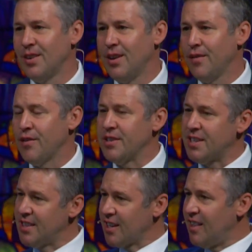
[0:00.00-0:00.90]
For you see,
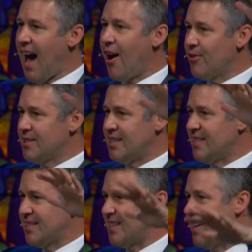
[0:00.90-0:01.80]
the clouds had
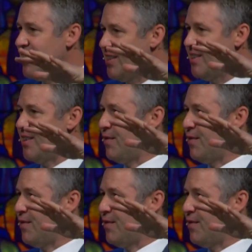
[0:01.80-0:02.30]
descended and a